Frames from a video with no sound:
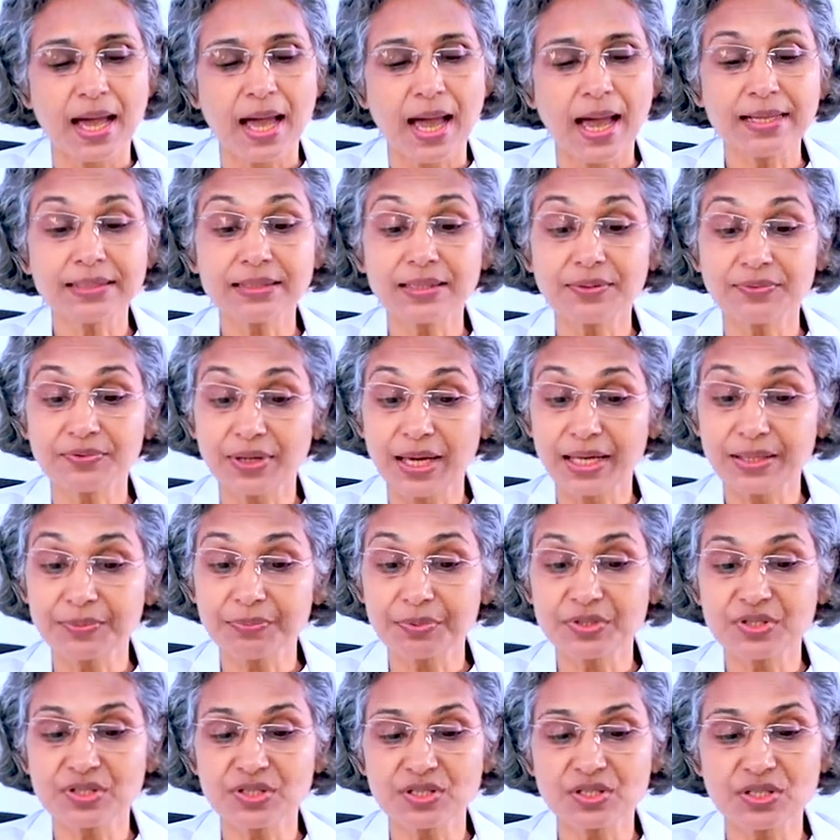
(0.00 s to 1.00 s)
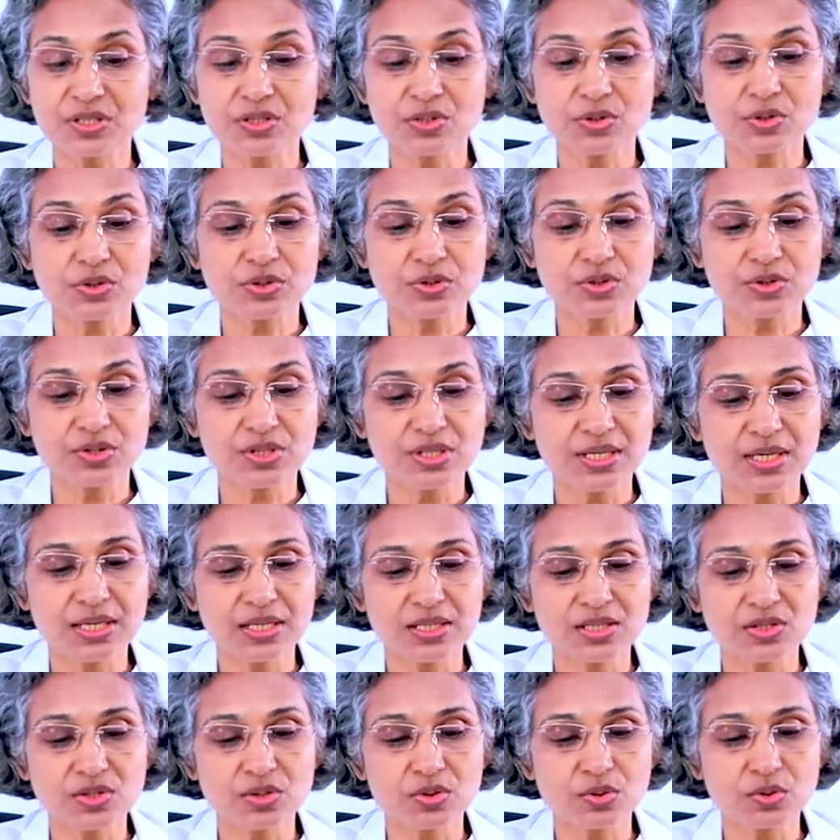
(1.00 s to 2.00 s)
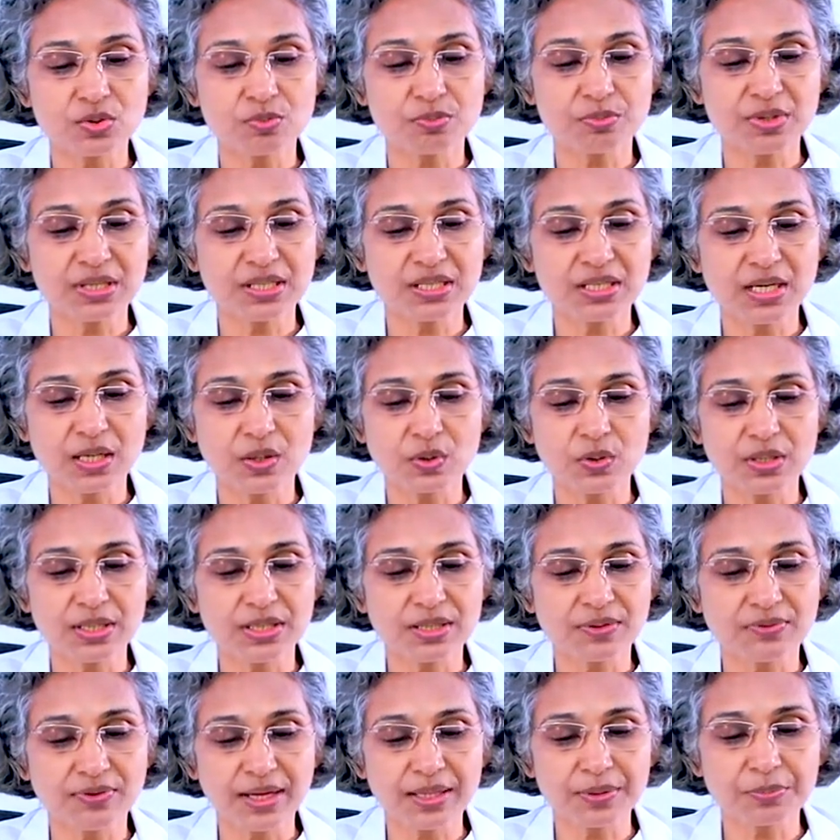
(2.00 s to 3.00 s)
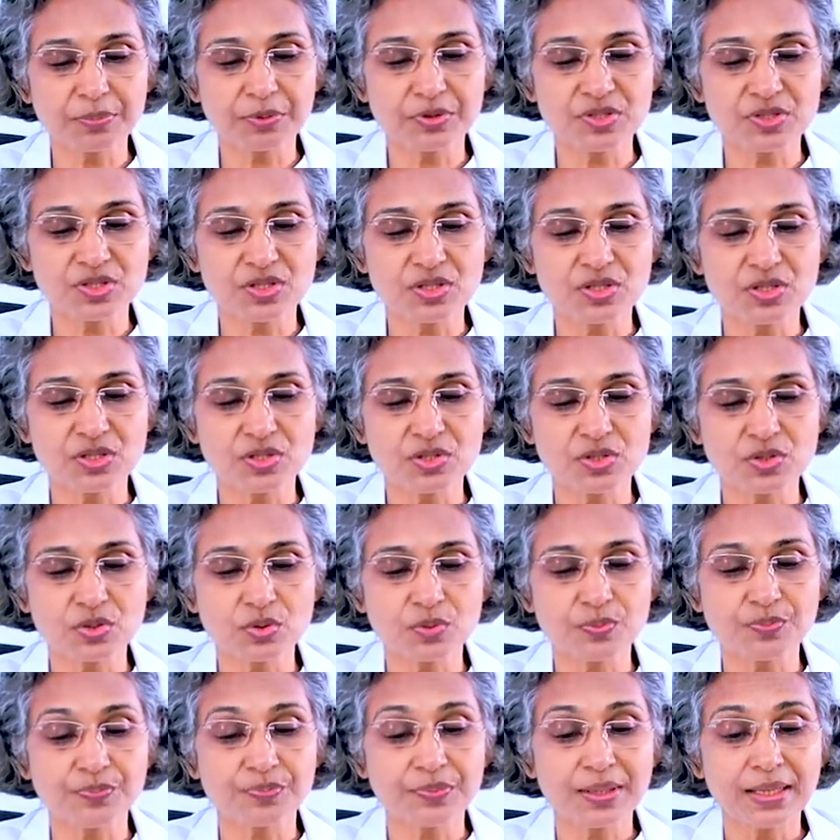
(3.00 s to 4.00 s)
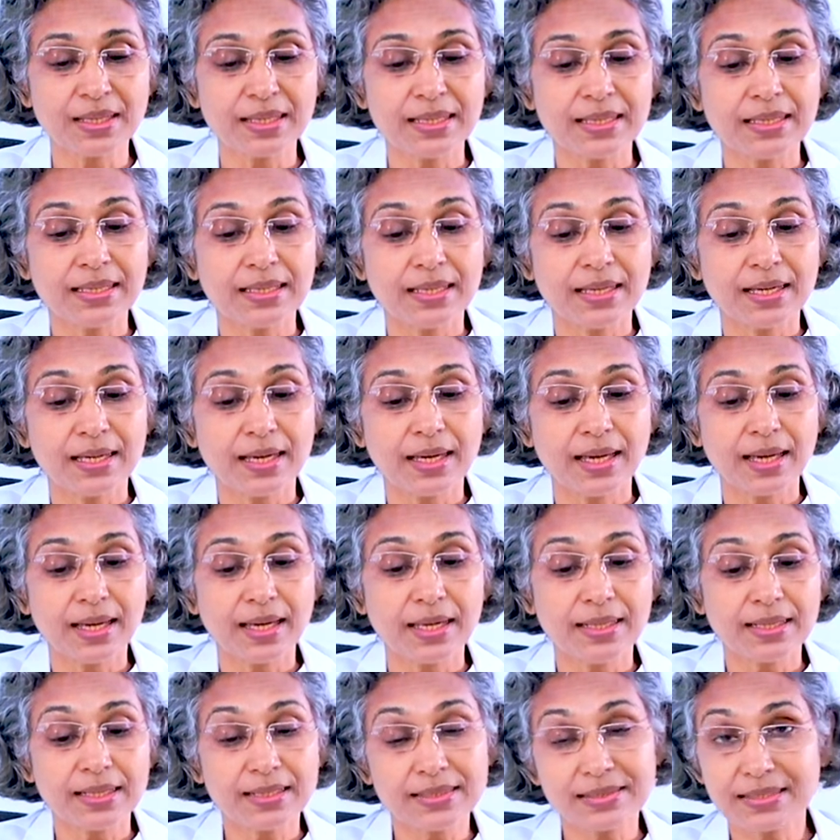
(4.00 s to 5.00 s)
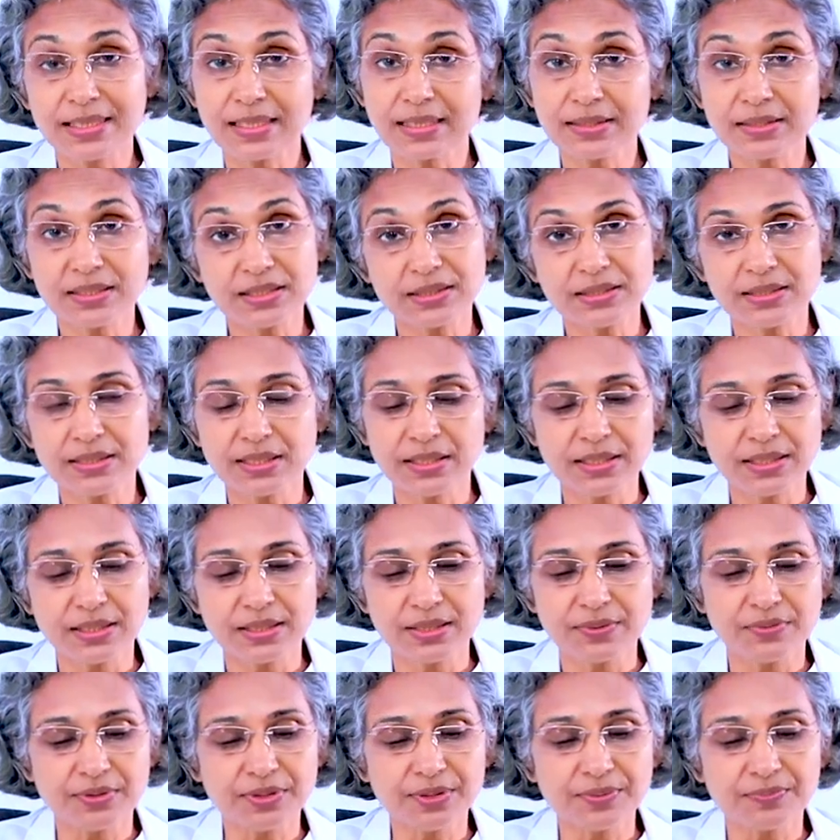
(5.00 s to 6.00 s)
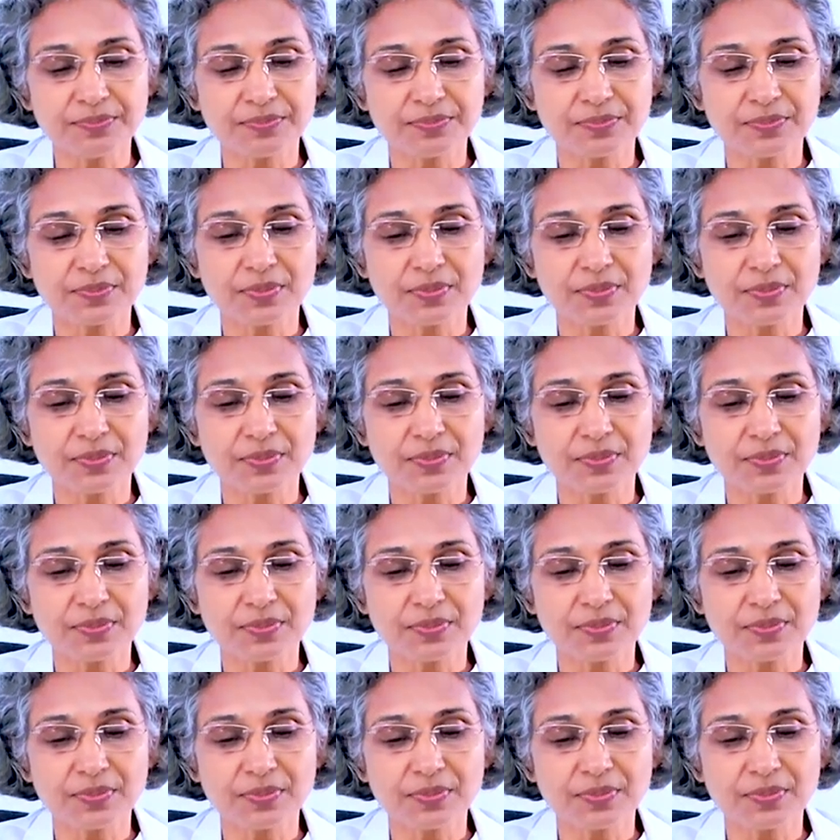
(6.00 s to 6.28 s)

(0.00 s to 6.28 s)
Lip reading: And the fat percentage also, she has to bring down her fat percentage to less than 30 anyway.